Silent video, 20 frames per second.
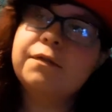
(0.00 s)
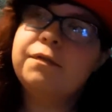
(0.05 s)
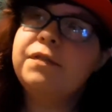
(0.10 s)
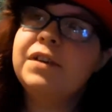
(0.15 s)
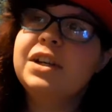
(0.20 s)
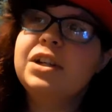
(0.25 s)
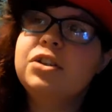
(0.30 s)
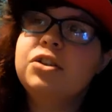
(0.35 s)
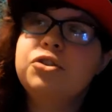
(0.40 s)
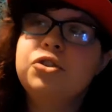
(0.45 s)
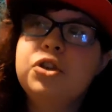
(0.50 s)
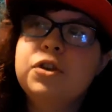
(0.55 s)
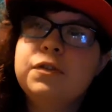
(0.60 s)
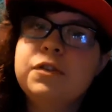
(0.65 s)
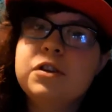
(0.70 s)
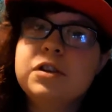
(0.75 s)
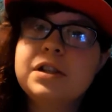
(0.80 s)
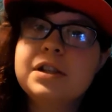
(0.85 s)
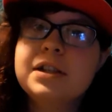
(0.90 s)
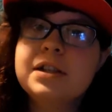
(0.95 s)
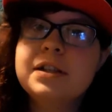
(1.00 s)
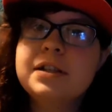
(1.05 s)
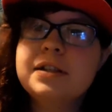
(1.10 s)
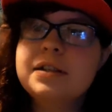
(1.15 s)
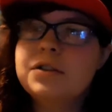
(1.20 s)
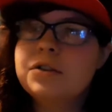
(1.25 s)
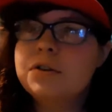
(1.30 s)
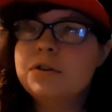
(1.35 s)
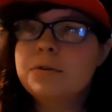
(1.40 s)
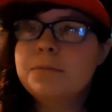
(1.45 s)
fictional
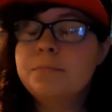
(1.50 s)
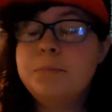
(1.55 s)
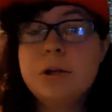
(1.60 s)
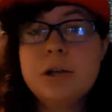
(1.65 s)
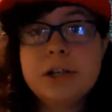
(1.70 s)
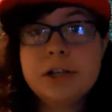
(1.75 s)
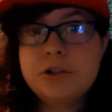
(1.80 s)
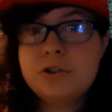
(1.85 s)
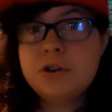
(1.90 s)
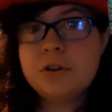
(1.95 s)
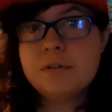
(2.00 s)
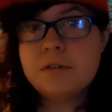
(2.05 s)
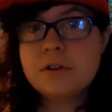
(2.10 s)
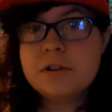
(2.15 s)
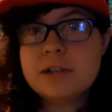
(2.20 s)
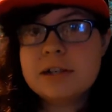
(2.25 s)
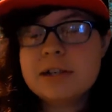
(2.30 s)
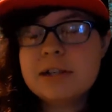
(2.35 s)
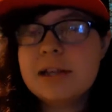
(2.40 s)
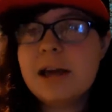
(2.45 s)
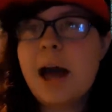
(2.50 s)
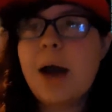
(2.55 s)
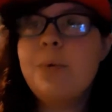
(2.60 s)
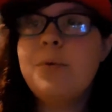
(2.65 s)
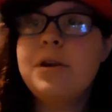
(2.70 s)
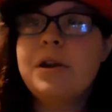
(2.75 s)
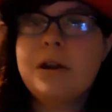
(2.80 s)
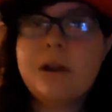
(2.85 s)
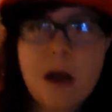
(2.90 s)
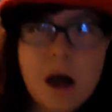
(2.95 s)
universes, or bookish universes that I
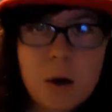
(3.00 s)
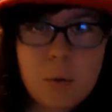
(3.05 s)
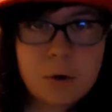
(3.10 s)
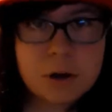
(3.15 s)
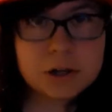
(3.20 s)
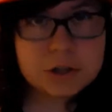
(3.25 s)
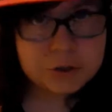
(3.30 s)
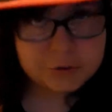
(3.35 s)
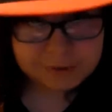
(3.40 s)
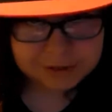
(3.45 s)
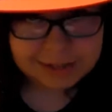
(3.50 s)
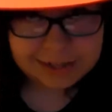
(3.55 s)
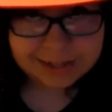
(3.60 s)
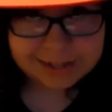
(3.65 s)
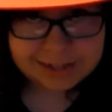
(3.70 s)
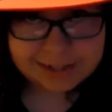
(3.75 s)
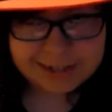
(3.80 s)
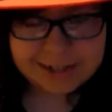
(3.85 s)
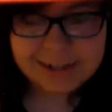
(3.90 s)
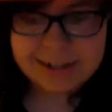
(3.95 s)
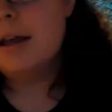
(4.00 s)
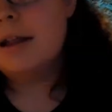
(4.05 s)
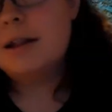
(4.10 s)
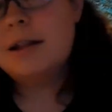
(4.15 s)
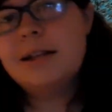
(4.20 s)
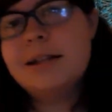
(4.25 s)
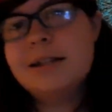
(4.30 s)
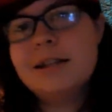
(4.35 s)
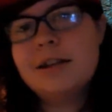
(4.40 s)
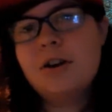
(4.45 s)
would not want to visit.
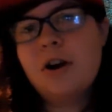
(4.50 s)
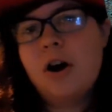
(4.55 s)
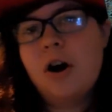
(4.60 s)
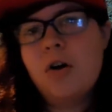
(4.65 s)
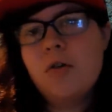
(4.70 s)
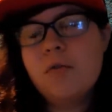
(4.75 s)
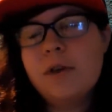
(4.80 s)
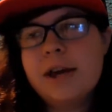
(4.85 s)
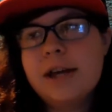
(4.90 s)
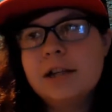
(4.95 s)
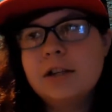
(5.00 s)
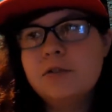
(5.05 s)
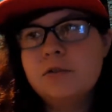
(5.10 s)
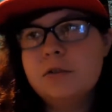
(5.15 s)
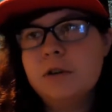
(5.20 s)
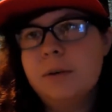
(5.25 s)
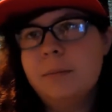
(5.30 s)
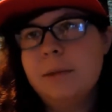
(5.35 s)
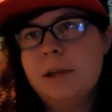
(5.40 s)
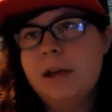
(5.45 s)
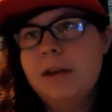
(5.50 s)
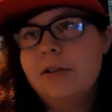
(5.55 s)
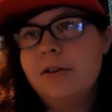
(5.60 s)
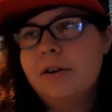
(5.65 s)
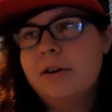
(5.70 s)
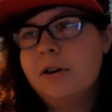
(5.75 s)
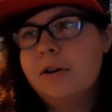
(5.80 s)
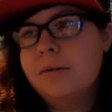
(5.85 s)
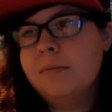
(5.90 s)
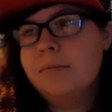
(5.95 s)
These can all range from
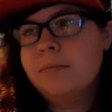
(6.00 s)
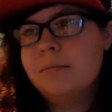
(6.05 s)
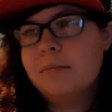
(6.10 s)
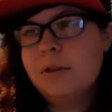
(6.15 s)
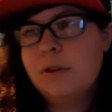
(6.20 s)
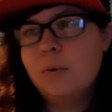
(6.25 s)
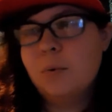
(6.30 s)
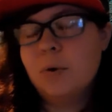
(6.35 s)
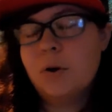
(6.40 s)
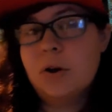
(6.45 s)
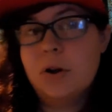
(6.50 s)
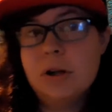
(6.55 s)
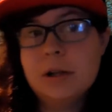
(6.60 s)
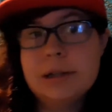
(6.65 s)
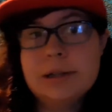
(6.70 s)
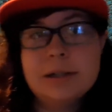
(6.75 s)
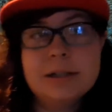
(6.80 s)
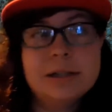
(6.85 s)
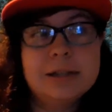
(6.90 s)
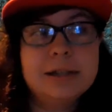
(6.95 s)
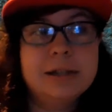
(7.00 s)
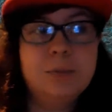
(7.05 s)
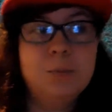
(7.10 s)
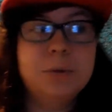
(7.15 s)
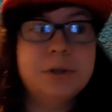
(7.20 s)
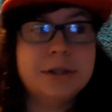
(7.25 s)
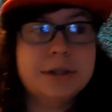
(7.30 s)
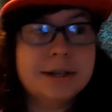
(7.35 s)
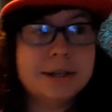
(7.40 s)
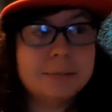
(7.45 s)
either the world
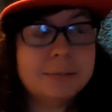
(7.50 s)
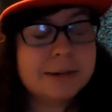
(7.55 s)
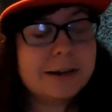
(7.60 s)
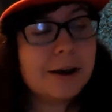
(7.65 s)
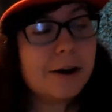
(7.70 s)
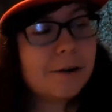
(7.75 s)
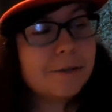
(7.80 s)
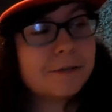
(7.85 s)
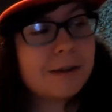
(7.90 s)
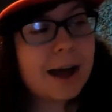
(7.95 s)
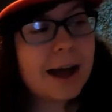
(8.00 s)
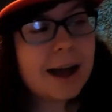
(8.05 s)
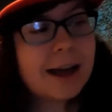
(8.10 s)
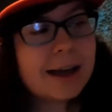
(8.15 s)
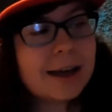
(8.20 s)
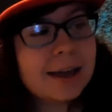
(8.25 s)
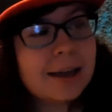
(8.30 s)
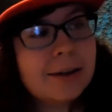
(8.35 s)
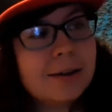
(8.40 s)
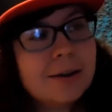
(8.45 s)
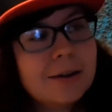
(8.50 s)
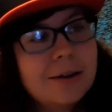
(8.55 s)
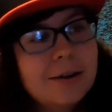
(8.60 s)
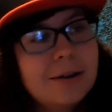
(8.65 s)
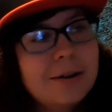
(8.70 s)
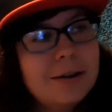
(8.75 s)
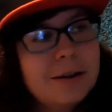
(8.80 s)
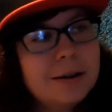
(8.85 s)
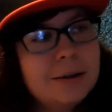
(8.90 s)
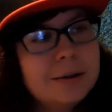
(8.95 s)
would just be terrifying,
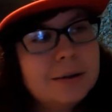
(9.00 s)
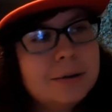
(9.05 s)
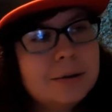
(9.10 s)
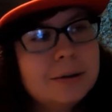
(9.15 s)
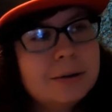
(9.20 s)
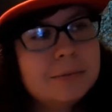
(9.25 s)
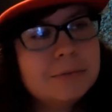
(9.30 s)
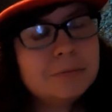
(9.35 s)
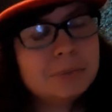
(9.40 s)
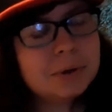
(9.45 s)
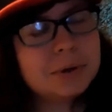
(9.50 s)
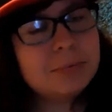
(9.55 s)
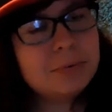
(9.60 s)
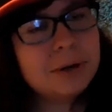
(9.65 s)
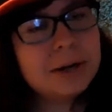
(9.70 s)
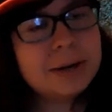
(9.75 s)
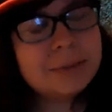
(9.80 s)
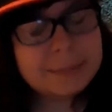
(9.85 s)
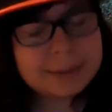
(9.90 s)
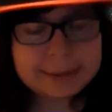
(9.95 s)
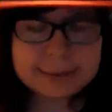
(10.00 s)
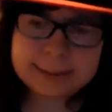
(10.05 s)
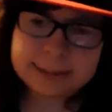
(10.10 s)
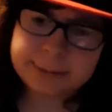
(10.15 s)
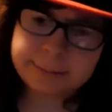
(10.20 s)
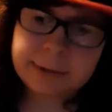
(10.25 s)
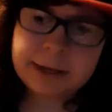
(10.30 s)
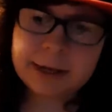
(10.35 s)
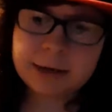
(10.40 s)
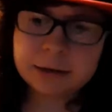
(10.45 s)
pr pretty much the
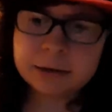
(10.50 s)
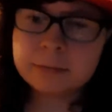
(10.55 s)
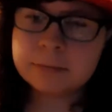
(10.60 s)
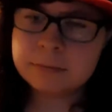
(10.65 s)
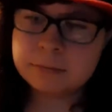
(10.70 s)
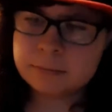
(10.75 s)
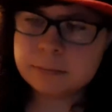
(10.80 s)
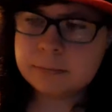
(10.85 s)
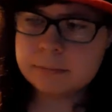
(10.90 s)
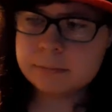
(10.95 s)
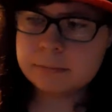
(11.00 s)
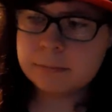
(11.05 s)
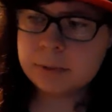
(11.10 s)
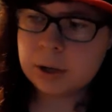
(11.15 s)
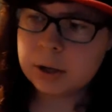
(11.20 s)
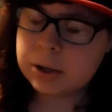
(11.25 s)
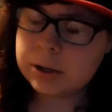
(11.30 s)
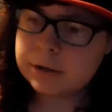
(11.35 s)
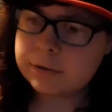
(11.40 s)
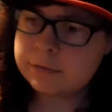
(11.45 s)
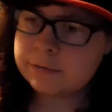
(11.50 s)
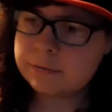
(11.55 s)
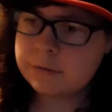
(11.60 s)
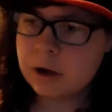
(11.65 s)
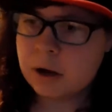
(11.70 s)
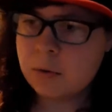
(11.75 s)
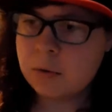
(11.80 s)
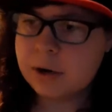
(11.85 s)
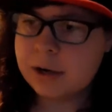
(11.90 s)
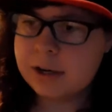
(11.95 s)
main part of
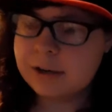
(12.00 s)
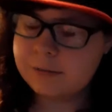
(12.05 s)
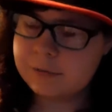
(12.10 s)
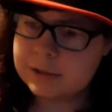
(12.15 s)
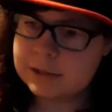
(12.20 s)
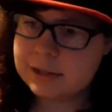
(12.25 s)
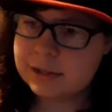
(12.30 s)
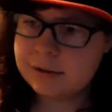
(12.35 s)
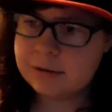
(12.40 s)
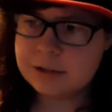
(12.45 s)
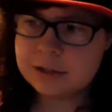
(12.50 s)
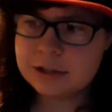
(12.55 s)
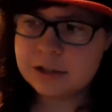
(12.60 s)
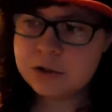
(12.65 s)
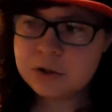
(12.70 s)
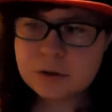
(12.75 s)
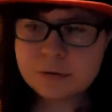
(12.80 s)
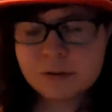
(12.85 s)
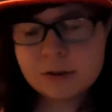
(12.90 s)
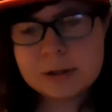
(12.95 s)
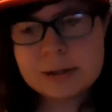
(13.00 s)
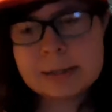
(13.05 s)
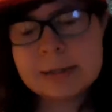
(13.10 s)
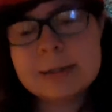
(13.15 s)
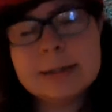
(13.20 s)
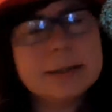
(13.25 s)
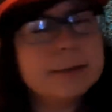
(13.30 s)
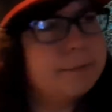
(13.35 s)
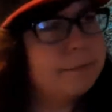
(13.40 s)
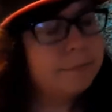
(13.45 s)
not wanting to visit these
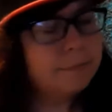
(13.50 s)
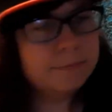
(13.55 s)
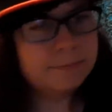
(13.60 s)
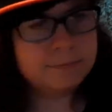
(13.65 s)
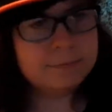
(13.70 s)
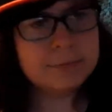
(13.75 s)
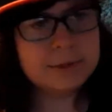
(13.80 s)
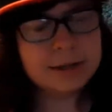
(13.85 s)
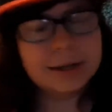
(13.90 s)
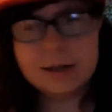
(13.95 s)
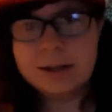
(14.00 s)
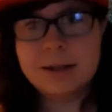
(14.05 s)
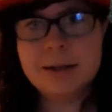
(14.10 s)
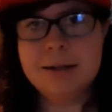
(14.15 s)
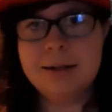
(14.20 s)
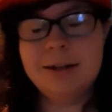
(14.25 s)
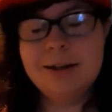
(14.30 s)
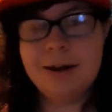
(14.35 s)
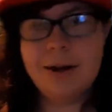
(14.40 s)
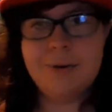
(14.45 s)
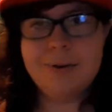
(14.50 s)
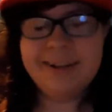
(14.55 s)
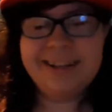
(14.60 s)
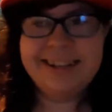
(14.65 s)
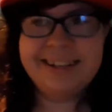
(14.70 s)
universes. You know,